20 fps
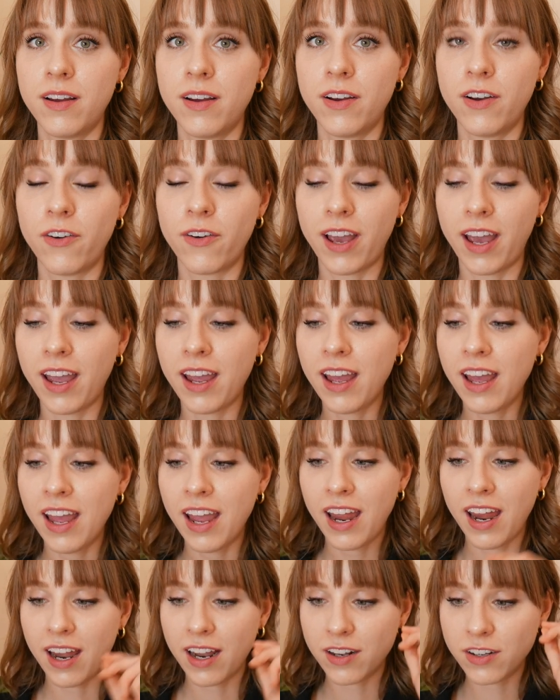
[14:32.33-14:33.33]
Okay,
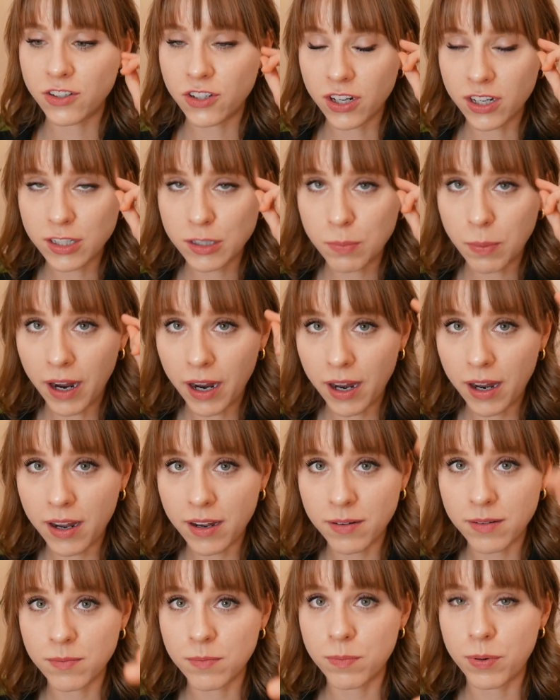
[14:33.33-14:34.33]
and just by
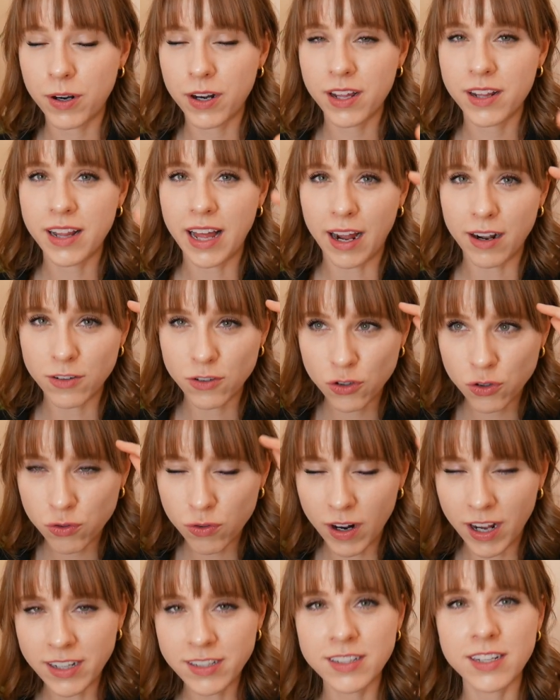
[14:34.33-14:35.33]
putting that
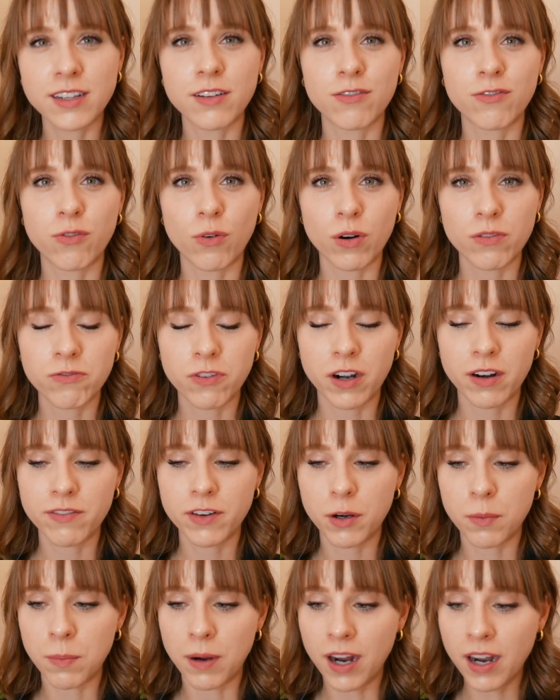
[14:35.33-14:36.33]
trust at the forefront of
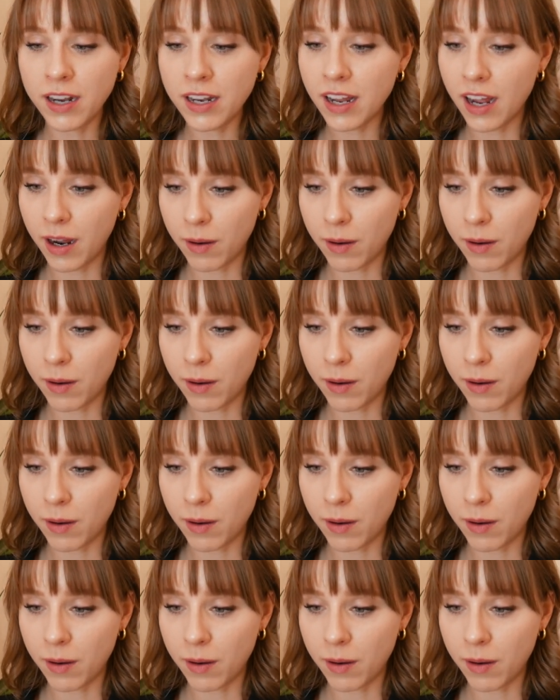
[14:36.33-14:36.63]
your mind,